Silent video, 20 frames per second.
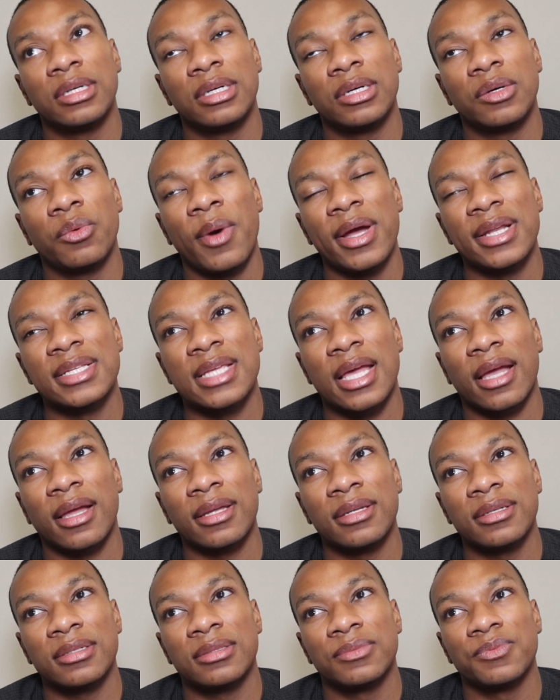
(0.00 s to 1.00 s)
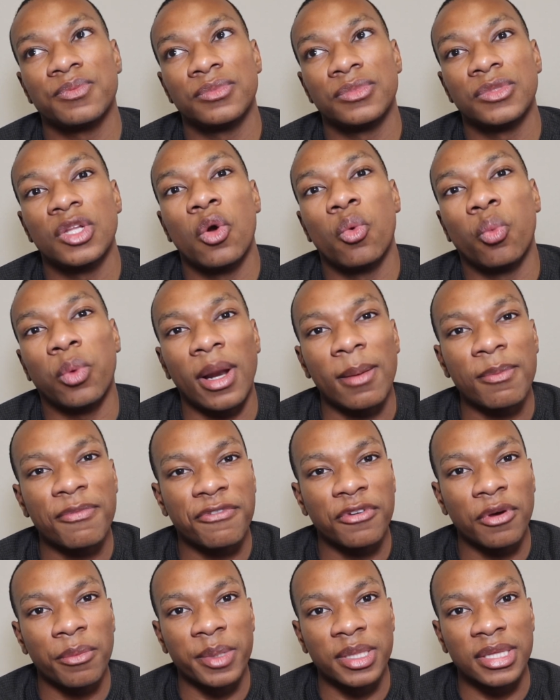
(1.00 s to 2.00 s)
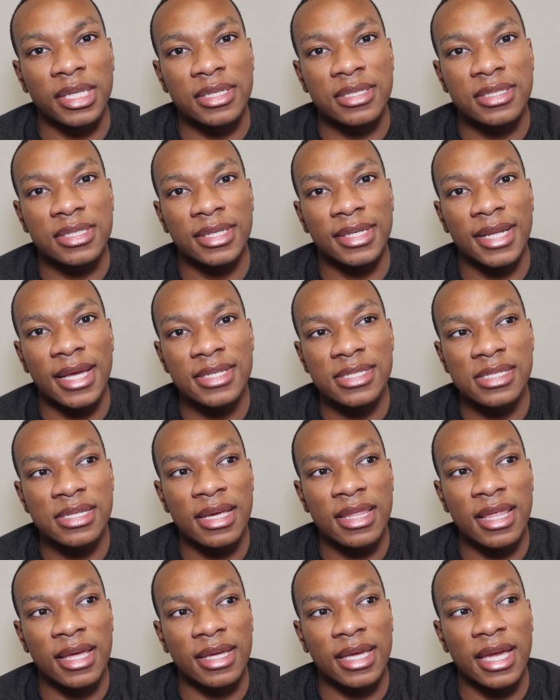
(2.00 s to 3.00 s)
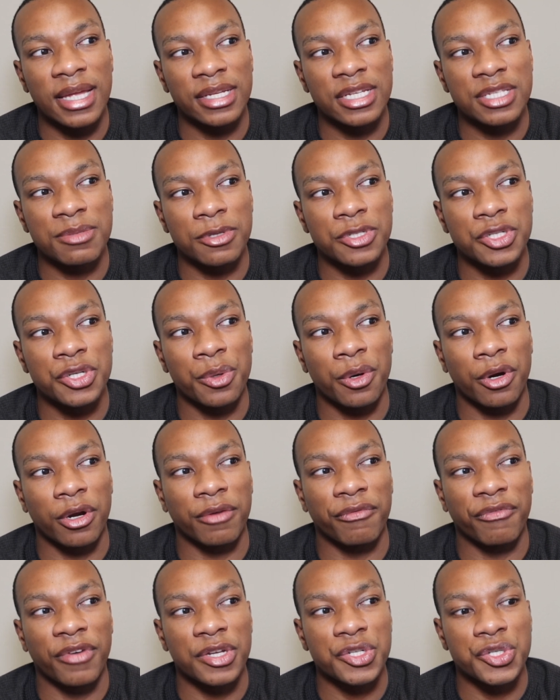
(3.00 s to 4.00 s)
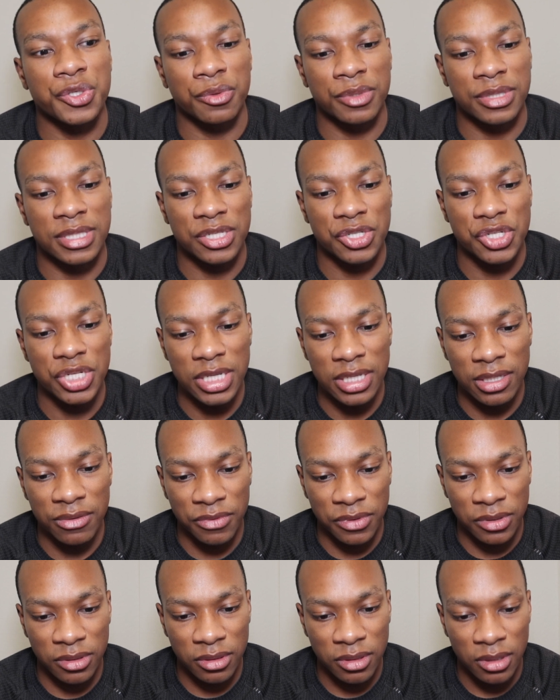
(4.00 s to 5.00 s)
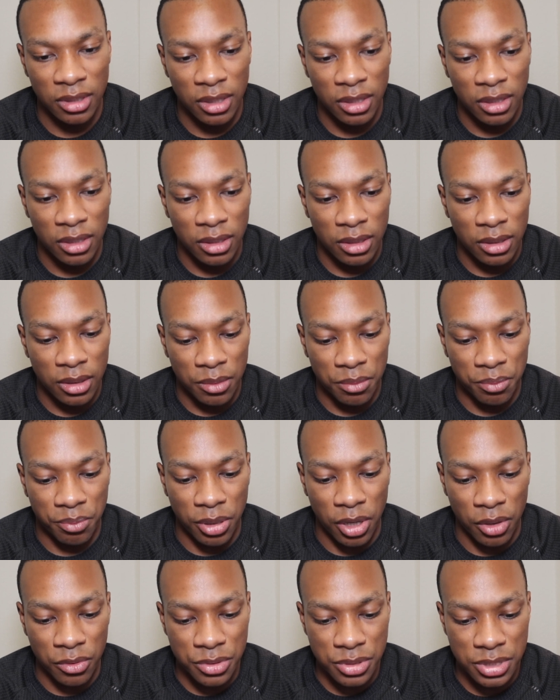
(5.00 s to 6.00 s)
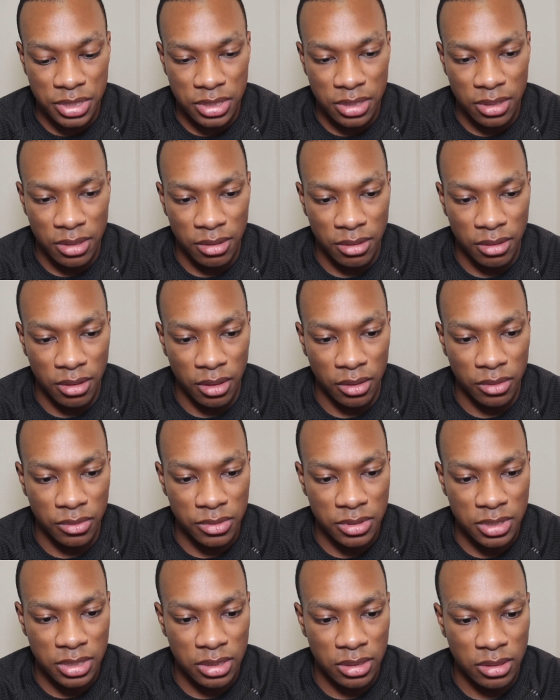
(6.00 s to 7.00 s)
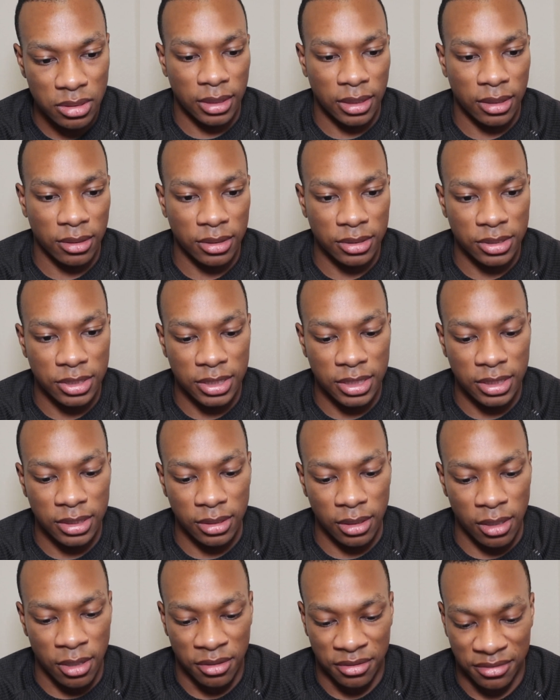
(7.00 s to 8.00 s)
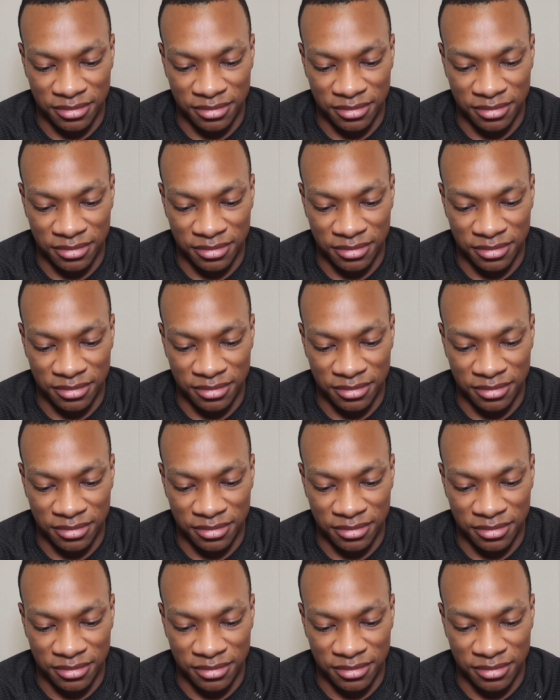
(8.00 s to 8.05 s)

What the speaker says: Wait a second. When I'm filming this, today's the day that Kenya's supposed to do her confessionals. Did she even post those? I don't think she did.